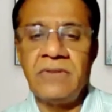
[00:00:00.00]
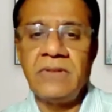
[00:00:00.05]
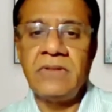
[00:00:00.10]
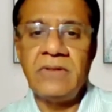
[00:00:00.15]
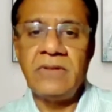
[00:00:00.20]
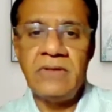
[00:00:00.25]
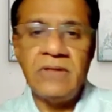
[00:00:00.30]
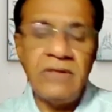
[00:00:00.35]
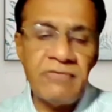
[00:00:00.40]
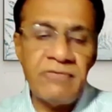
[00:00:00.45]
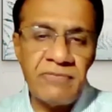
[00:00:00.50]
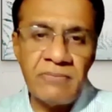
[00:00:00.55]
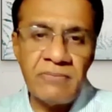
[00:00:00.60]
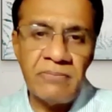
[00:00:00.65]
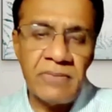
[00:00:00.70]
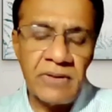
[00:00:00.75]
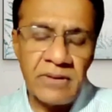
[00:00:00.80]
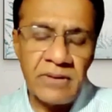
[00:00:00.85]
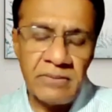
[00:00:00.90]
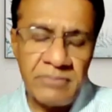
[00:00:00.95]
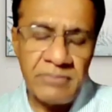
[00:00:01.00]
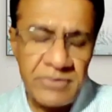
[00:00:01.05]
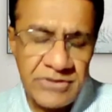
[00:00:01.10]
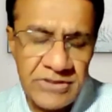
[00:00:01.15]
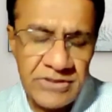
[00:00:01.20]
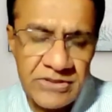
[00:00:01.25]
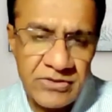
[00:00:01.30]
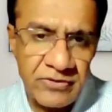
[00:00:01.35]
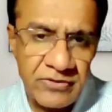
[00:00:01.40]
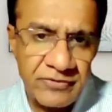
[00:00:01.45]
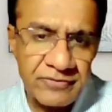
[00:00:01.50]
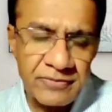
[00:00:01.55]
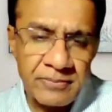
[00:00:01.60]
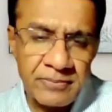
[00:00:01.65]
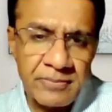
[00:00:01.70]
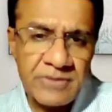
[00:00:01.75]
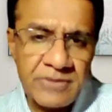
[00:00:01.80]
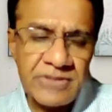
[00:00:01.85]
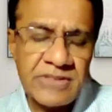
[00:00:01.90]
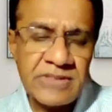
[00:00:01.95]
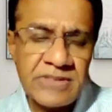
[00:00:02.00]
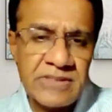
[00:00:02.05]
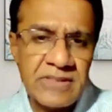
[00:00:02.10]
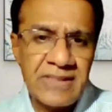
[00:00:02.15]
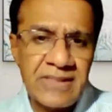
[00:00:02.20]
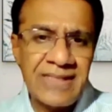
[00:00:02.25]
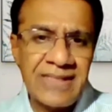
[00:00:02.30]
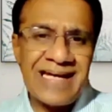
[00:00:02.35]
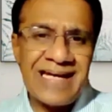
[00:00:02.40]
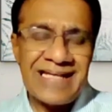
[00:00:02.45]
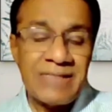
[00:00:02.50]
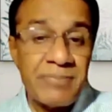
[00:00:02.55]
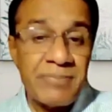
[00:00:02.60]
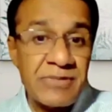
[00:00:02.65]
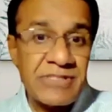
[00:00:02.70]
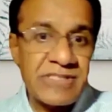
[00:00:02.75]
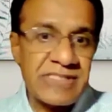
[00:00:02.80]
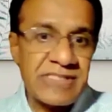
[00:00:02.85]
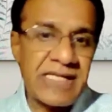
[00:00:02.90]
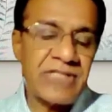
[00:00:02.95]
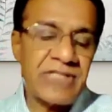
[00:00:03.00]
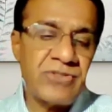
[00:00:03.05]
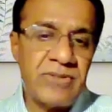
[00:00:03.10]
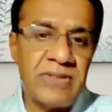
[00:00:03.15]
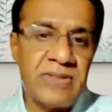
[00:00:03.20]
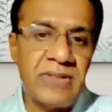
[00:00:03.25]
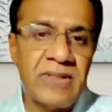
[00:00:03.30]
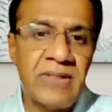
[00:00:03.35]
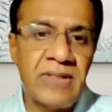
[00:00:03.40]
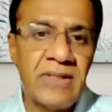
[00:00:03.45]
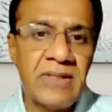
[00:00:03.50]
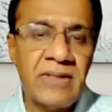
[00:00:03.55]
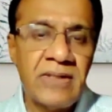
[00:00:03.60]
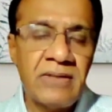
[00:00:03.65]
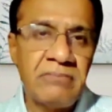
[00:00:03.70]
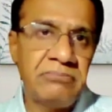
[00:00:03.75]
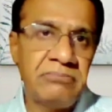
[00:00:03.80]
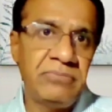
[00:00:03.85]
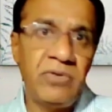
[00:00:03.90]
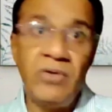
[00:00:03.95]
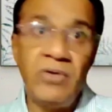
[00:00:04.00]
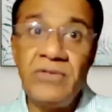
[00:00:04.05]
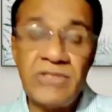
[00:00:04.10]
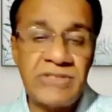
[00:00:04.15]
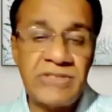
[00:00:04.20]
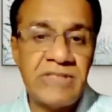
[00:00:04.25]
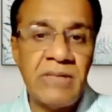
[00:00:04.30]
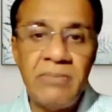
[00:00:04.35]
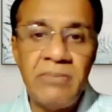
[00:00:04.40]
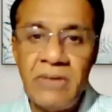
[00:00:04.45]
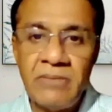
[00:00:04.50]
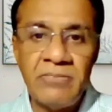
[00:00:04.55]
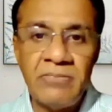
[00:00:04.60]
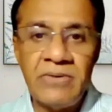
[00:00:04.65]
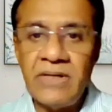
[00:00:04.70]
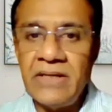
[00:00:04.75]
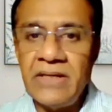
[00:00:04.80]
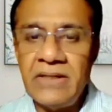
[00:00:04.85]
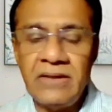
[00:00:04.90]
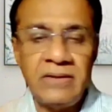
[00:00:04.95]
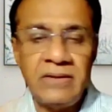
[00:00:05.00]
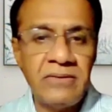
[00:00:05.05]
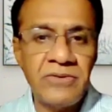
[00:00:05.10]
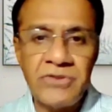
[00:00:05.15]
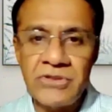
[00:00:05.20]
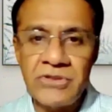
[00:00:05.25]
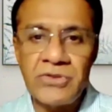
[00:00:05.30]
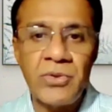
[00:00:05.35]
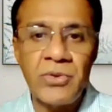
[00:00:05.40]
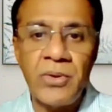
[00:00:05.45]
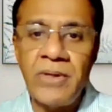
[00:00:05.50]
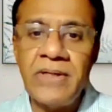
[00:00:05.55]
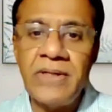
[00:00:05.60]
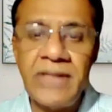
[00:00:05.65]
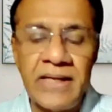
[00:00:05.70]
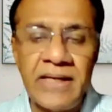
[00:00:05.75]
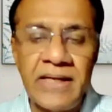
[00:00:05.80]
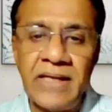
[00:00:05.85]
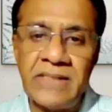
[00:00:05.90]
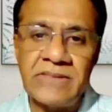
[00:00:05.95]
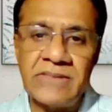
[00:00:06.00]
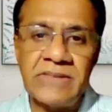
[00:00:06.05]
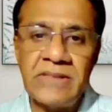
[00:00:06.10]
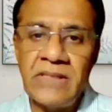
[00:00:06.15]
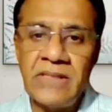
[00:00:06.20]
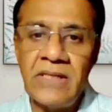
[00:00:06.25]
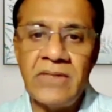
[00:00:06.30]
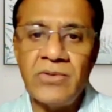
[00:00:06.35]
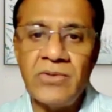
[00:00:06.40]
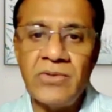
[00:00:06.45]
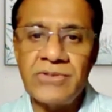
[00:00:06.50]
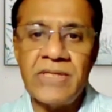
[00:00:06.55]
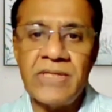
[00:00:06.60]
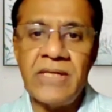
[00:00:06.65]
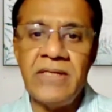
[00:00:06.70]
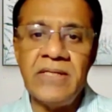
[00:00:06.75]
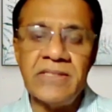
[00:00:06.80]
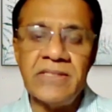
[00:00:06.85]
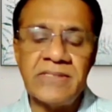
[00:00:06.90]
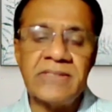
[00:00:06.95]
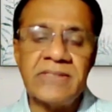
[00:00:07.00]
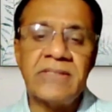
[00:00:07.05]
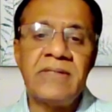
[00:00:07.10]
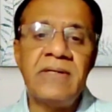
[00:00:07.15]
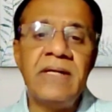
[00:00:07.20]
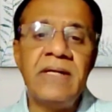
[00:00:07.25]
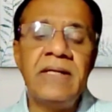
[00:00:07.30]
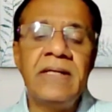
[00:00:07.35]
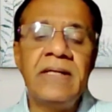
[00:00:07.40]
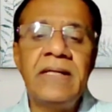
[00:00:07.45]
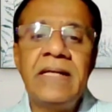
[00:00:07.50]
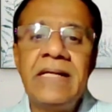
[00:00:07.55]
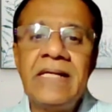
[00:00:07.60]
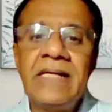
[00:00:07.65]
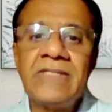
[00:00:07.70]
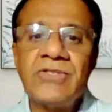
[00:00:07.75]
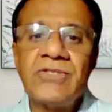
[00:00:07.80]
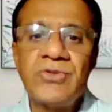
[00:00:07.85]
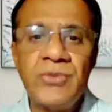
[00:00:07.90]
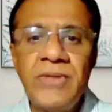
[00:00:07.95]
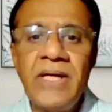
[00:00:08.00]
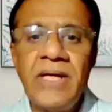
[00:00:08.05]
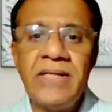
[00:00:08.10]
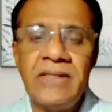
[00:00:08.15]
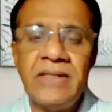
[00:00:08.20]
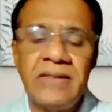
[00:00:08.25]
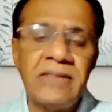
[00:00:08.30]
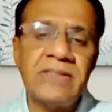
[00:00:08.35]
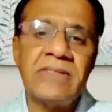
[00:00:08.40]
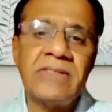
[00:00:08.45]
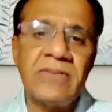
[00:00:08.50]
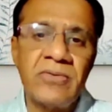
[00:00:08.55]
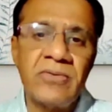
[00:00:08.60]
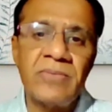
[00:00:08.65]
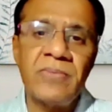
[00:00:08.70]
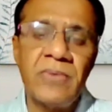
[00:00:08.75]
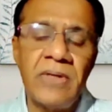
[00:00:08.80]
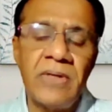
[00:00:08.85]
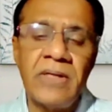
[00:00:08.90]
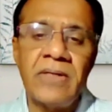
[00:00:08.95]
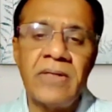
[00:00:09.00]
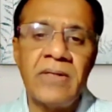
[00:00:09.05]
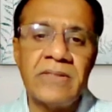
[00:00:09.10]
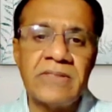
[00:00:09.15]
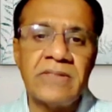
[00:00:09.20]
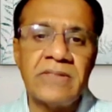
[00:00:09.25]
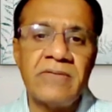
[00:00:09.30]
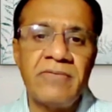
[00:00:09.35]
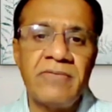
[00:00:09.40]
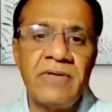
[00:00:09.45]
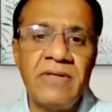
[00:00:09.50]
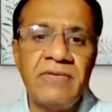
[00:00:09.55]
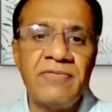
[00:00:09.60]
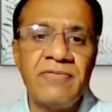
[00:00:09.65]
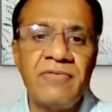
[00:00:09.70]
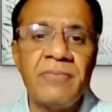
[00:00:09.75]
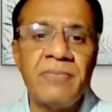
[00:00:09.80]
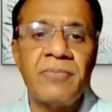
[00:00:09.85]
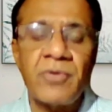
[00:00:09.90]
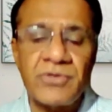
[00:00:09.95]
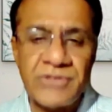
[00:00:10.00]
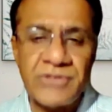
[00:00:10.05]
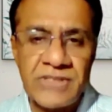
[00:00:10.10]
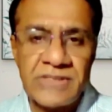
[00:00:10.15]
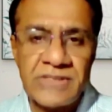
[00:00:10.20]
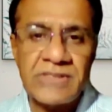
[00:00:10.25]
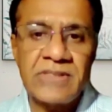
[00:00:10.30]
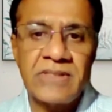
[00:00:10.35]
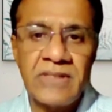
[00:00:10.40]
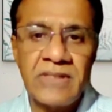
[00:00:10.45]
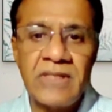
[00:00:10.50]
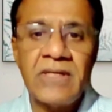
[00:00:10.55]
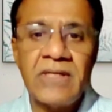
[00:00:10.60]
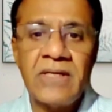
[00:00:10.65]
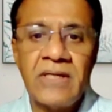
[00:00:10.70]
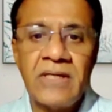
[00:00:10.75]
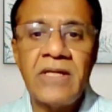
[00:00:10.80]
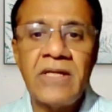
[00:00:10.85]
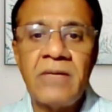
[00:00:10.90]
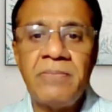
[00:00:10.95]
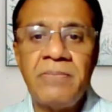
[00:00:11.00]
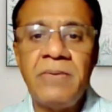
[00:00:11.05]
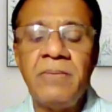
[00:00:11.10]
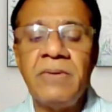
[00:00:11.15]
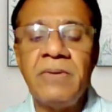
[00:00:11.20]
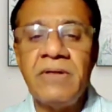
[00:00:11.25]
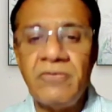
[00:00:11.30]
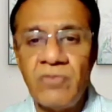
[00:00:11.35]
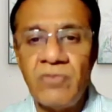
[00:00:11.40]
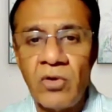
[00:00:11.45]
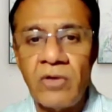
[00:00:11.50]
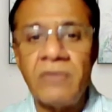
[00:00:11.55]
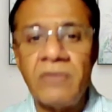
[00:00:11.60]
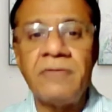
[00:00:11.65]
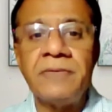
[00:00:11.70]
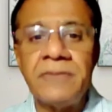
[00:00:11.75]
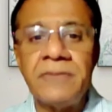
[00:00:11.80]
really business, and the business actually not just doubling, but I think just growing 10x in those 10 years, right? So today I think there's a very different process that people involved.